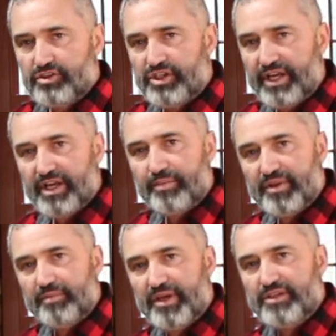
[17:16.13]
shake it up
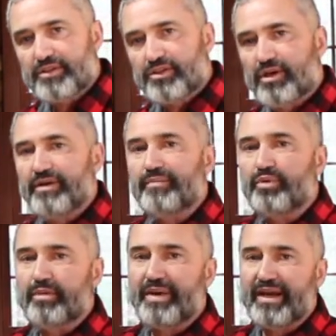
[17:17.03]
in the mason jar, and then
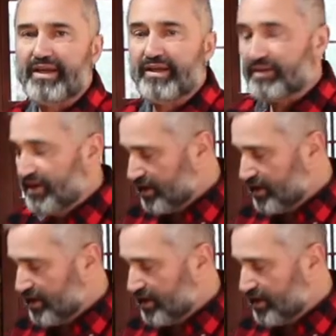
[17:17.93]
put it back in.